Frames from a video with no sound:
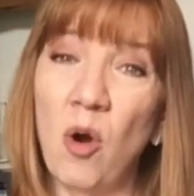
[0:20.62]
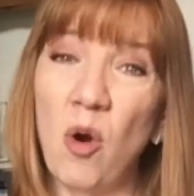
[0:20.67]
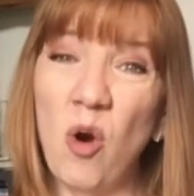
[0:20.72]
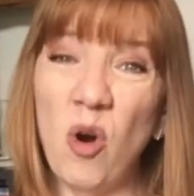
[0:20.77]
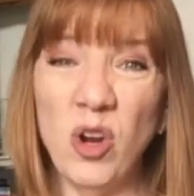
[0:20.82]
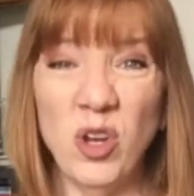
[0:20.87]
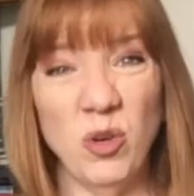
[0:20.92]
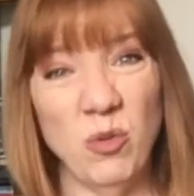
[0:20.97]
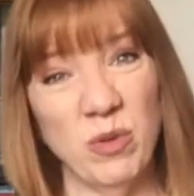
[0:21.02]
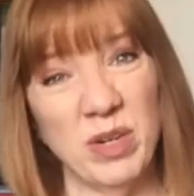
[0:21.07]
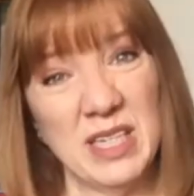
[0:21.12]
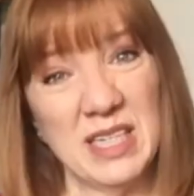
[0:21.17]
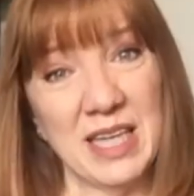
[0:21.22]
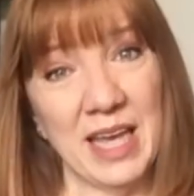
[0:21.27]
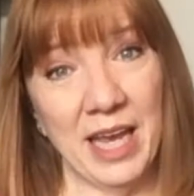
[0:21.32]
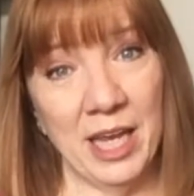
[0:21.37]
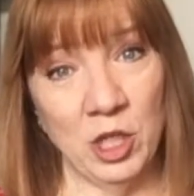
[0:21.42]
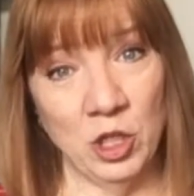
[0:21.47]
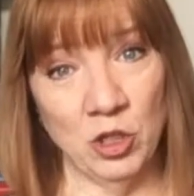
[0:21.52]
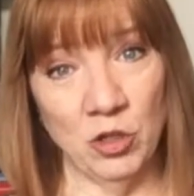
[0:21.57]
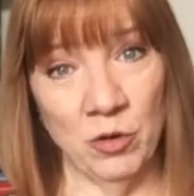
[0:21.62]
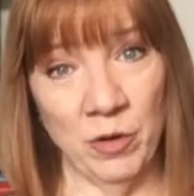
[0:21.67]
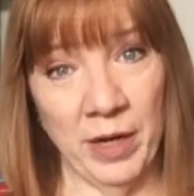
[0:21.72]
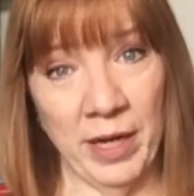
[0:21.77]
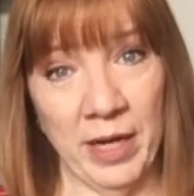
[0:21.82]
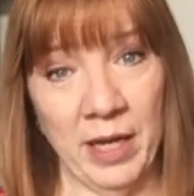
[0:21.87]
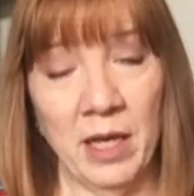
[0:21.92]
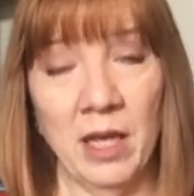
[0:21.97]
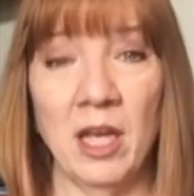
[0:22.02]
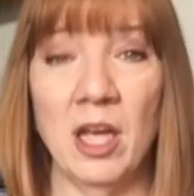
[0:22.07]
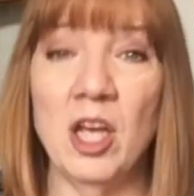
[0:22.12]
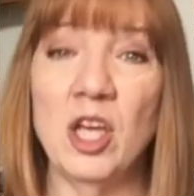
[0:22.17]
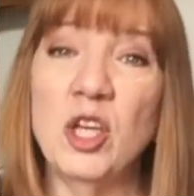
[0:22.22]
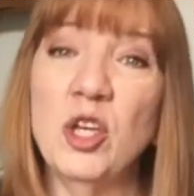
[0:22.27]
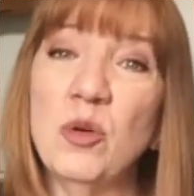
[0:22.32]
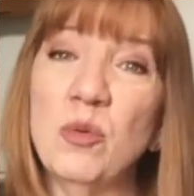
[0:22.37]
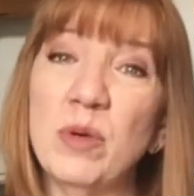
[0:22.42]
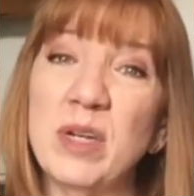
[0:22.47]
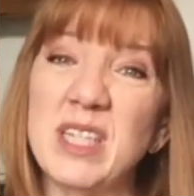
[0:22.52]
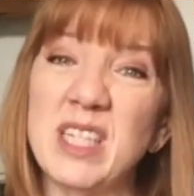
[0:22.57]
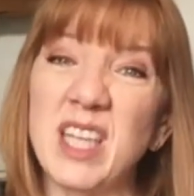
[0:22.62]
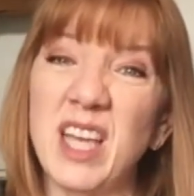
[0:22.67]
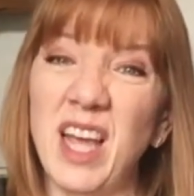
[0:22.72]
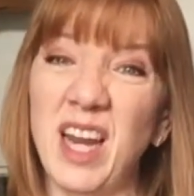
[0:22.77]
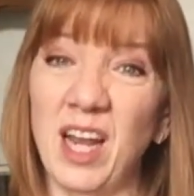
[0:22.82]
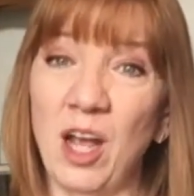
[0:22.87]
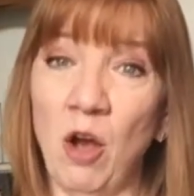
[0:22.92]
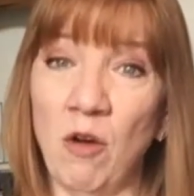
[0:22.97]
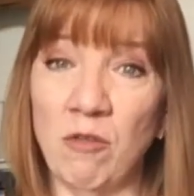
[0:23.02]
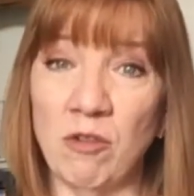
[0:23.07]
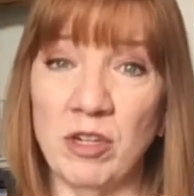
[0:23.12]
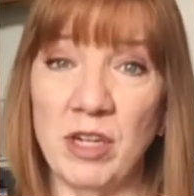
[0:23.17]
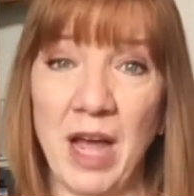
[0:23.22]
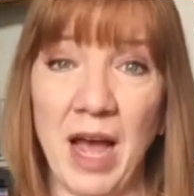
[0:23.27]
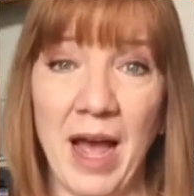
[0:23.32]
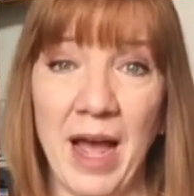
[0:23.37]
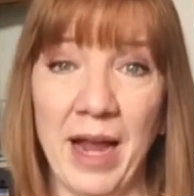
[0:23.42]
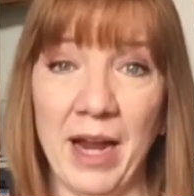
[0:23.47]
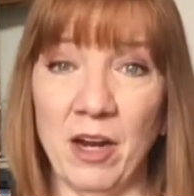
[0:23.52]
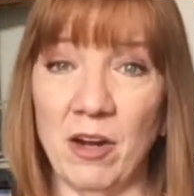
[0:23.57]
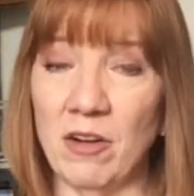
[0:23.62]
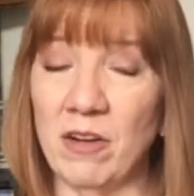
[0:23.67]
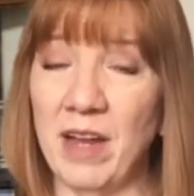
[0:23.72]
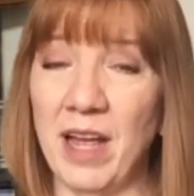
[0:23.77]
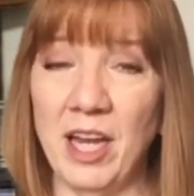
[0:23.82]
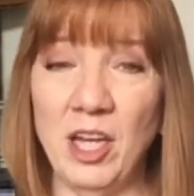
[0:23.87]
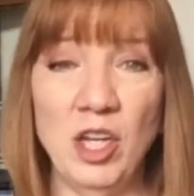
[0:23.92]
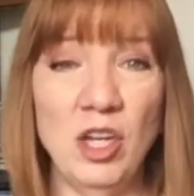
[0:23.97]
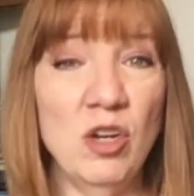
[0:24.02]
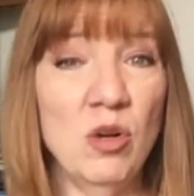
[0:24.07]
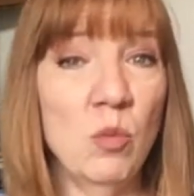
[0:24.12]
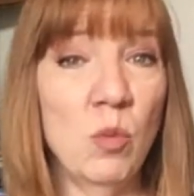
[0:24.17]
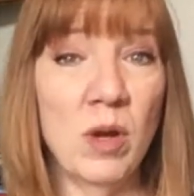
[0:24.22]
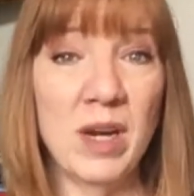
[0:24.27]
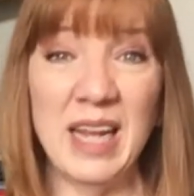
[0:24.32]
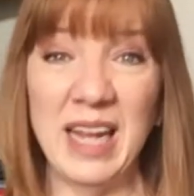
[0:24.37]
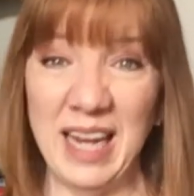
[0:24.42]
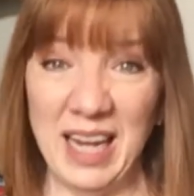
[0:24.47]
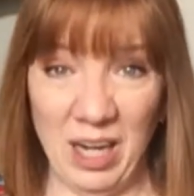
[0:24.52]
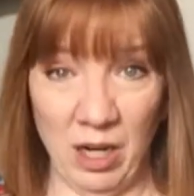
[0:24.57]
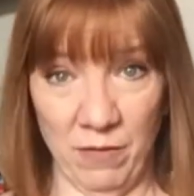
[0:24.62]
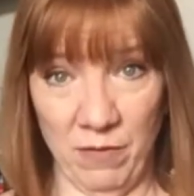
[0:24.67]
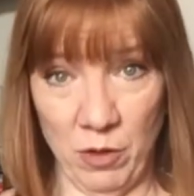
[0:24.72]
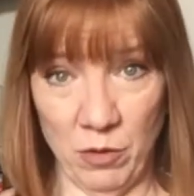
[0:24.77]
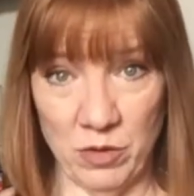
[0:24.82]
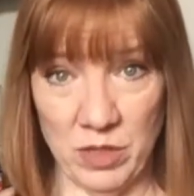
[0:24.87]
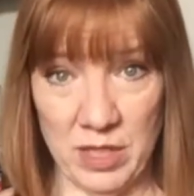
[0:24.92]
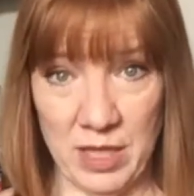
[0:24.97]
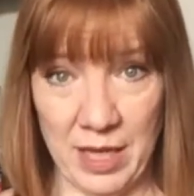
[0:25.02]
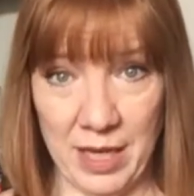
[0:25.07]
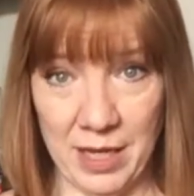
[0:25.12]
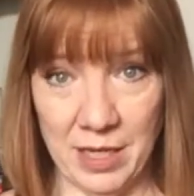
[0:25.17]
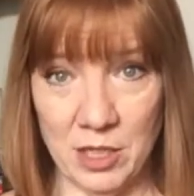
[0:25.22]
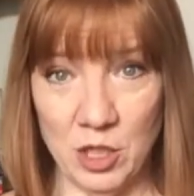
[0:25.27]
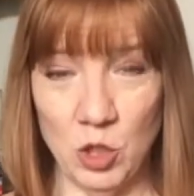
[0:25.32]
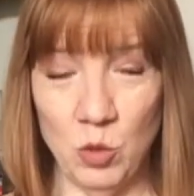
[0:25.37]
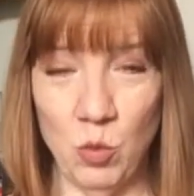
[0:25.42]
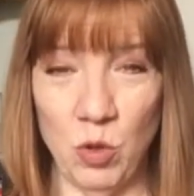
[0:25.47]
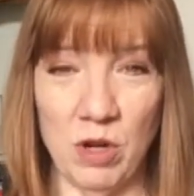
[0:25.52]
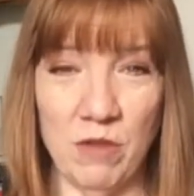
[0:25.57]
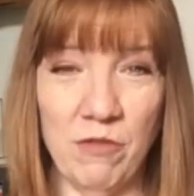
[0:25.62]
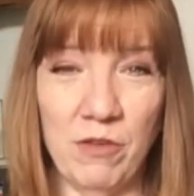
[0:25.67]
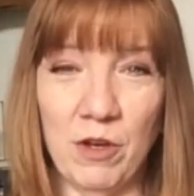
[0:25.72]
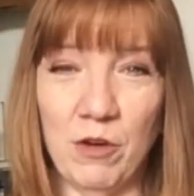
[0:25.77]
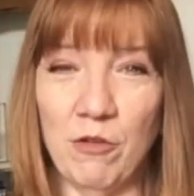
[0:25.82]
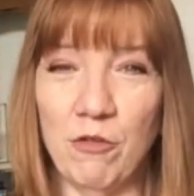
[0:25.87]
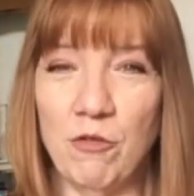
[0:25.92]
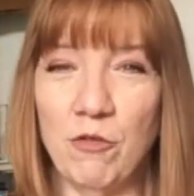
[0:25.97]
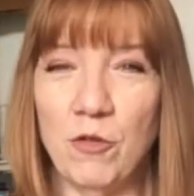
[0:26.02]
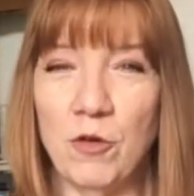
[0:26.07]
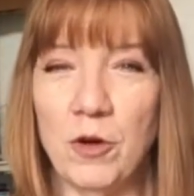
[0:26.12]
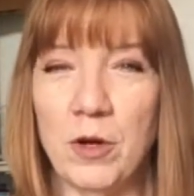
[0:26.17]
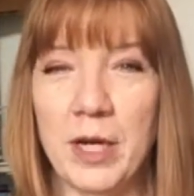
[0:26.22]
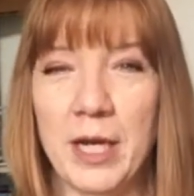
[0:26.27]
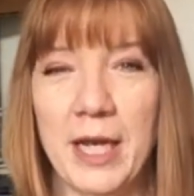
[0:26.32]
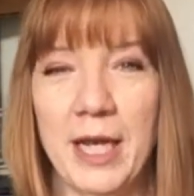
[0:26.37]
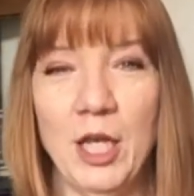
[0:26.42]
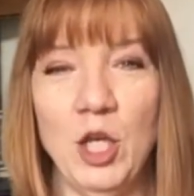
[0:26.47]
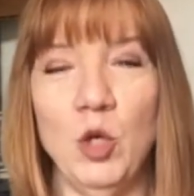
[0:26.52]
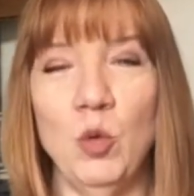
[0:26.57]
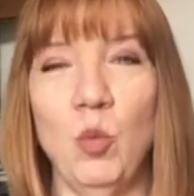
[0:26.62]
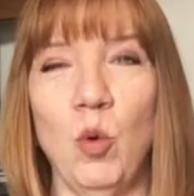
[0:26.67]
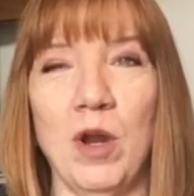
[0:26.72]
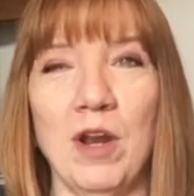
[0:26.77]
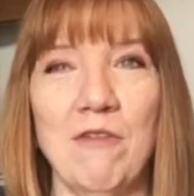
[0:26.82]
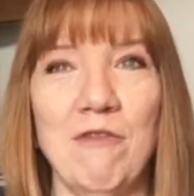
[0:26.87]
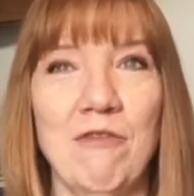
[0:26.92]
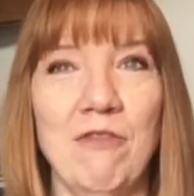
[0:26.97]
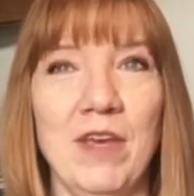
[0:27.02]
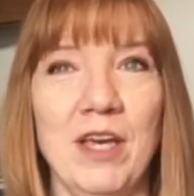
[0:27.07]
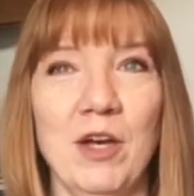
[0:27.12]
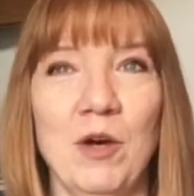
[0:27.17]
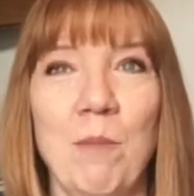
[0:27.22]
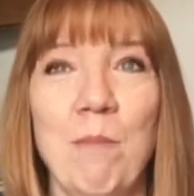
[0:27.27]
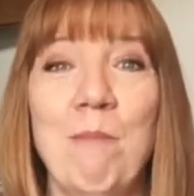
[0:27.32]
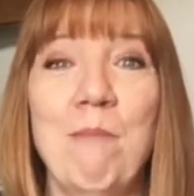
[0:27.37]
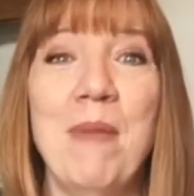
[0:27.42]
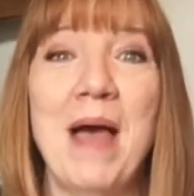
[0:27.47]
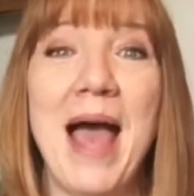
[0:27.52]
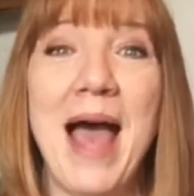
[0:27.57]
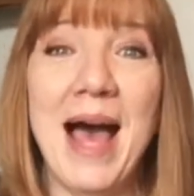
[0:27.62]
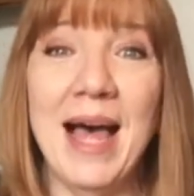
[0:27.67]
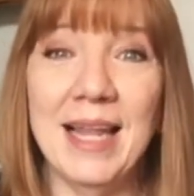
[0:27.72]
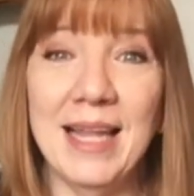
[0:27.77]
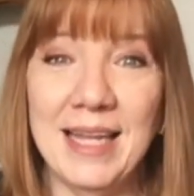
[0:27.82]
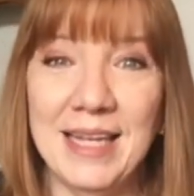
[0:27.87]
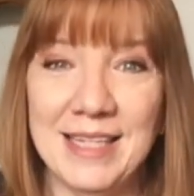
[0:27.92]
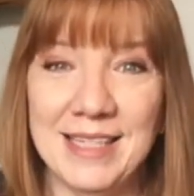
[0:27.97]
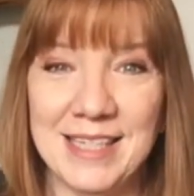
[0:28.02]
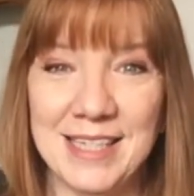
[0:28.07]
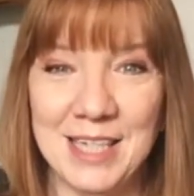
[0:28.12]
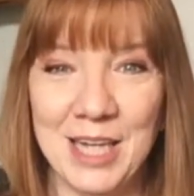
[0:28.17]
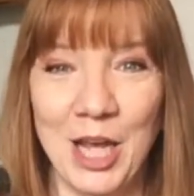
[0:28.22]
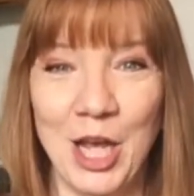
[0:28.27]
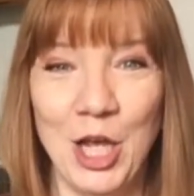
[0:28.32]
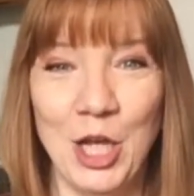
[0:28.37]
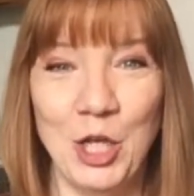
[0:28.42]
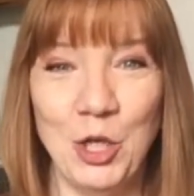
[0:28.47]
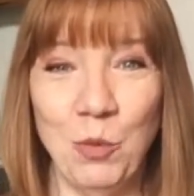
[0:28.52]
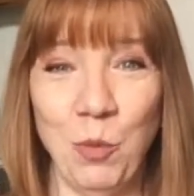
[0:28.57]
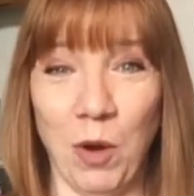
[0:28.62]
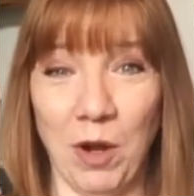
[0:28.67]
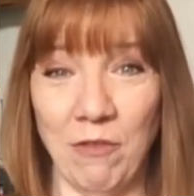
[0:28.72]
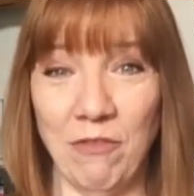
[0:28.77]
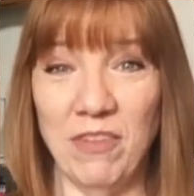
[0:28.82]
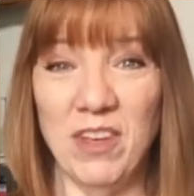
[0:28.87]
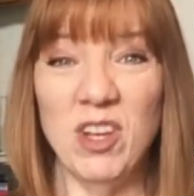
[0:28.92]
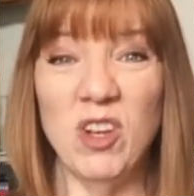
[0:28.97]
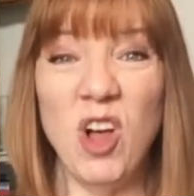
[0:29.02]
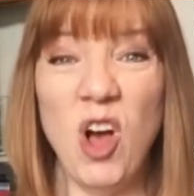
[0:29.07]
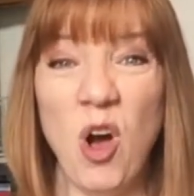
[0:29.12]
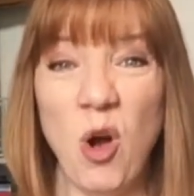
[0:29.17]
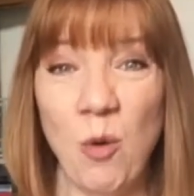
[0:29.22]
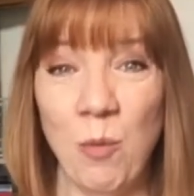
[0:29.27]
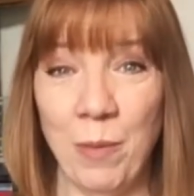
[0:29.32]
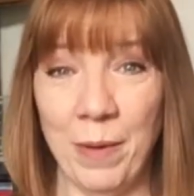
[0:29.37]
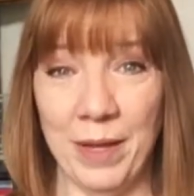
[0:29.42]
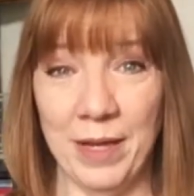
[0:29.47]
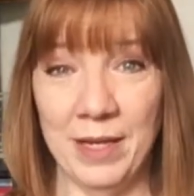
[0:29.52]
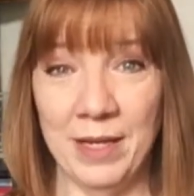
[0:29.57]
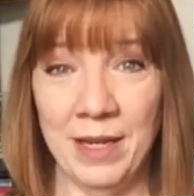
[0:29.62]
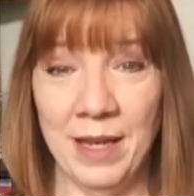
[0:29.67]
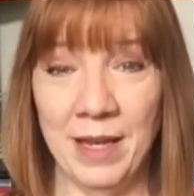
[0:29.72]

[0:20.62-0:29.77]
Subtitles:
or you risk injury, you risk getting overtired, and you don't want any of those things. You want to feel free, you want to feel balanced, you want to feel open.